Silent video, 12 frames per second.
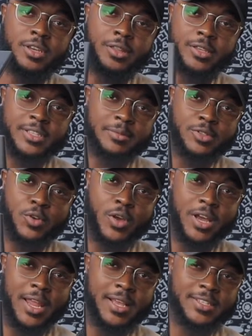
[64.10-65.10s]
the Samsung
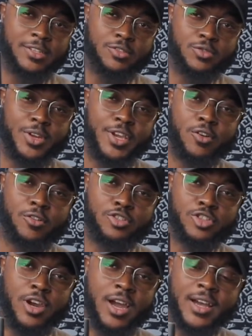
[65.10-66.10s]
Galaxy Note 20
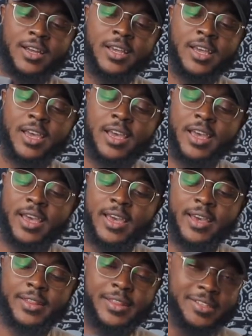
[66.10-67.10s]
Ultra,
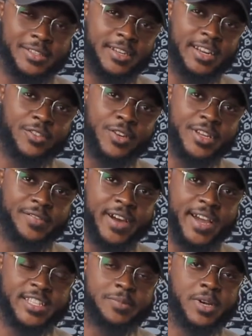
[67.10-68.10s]
and this is an Android
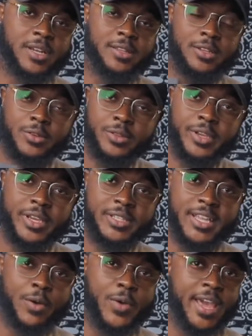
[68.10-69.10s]
device, but the good thing is
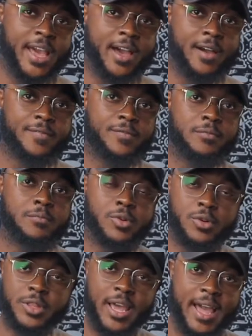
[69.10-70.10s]
that we have
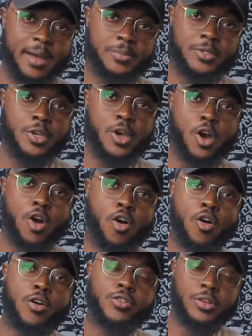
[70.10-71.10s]
both apps
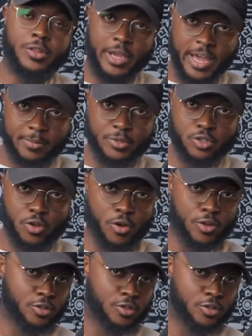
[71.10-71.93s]
on the App Store.